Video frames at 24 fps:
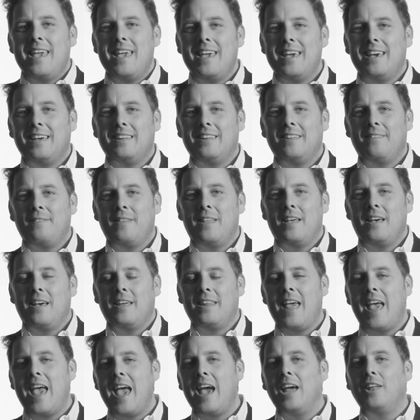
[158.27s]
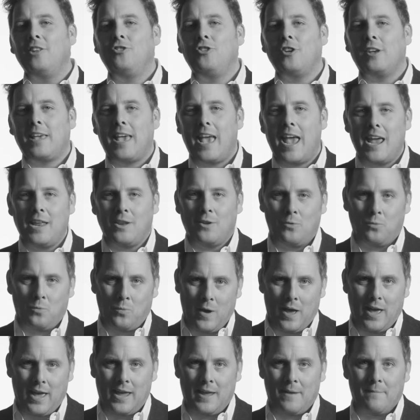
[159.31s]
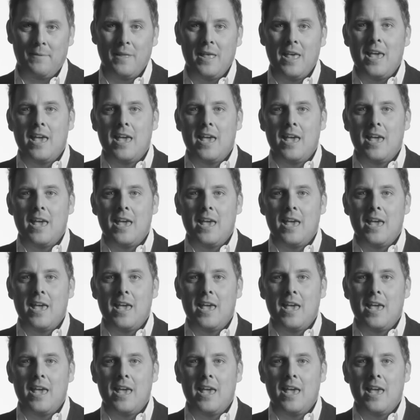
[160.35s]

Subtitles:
in an educated way,